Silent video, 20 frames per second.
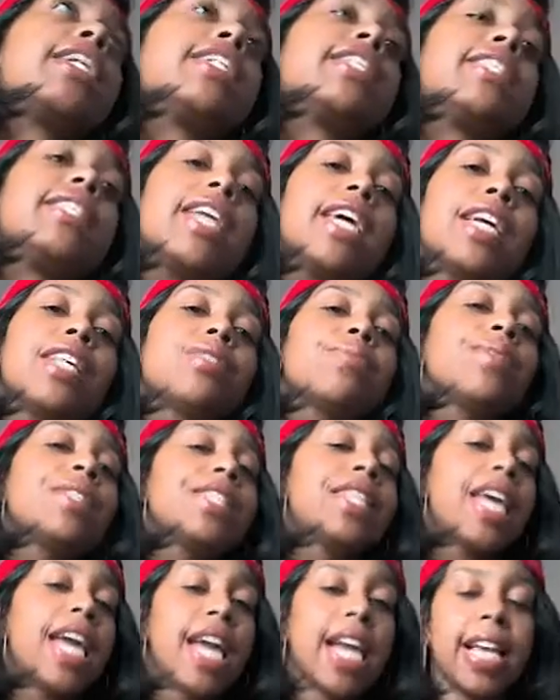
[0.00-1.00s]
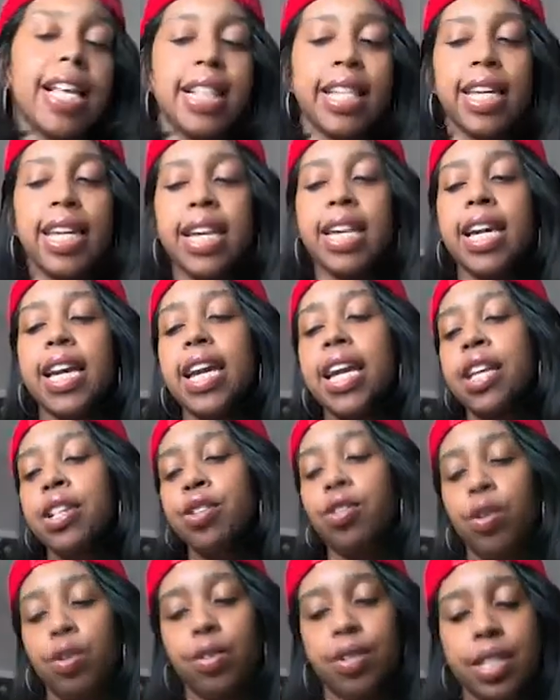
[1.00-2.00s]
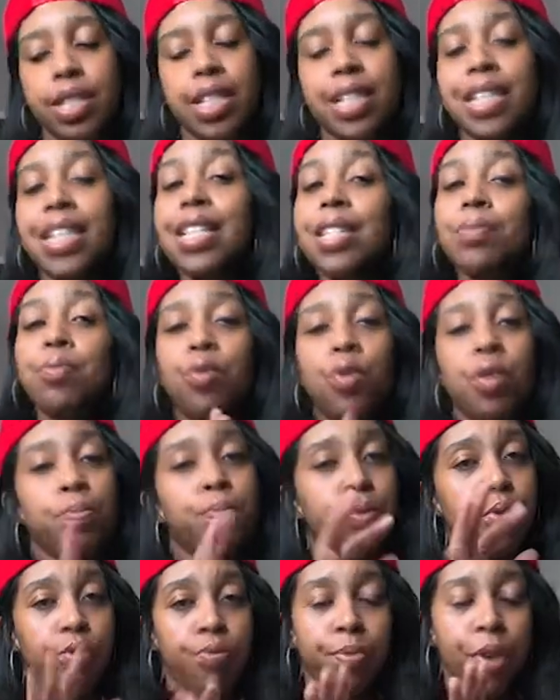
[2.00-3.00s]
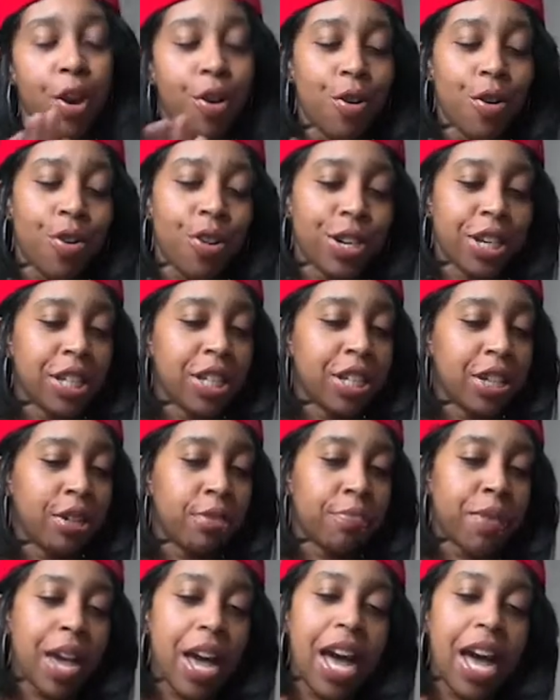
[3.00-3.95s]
Next was Haley and Darlton. This one broke my heart a little bit.